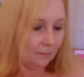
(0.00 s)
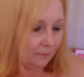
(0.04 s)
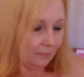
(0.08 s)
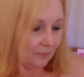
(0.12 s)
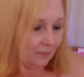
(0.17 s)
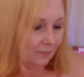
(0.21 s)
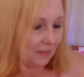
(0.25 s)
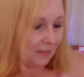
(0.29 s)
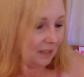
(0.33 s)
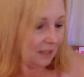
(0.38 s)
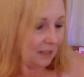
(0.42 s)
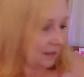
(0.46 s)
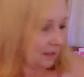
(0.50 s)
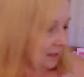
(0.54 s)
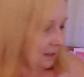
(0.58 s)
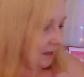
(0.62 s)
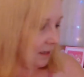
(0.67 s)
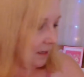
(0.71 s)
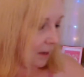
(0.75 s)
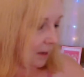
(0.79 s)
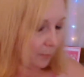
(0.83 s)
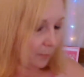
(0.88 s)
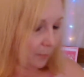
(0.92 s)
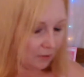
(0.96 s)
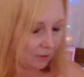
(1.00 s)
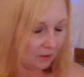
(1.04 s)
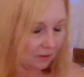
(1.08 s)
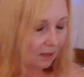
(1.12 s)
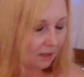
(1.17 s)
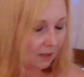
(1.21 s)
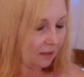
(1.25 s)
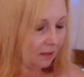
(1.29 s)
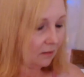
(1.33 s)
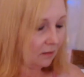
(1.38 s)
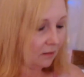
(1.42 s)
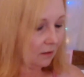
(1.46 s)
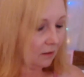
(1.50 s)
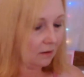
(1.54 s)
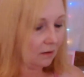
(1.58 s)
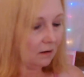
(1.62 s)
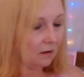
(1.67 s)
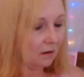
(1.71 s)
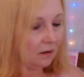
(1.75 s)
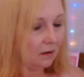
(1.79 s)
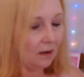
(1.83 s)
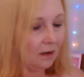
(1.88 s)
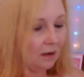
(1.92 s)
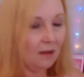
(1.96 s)
See, I put that in there,
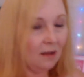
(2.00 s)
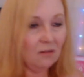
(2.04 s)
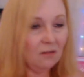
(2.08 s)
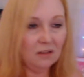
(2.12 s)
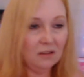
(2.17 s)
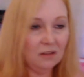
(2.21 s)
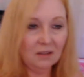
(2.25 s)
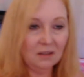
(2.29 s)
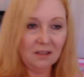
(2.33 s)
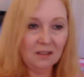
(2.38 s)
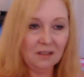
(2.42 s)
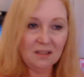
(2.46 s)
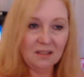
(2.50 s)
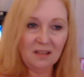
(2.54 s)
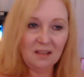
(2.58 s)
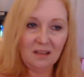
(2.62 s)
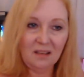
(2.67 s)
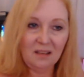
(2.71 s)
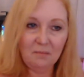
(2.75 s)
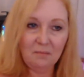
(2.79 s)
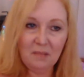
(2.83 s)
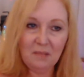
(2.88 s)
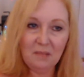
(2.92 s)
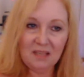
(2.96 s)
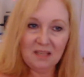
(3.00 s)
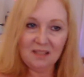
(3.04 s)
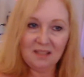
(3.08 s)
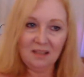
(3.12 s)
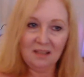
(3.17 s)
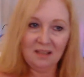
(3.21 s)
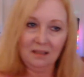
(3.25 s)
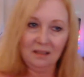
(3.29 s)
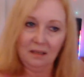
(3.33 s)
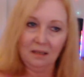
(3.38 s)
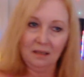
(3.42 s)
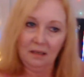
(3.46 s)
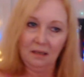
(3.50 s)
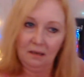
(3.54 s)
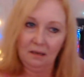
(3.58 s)
and now look, it's like messy again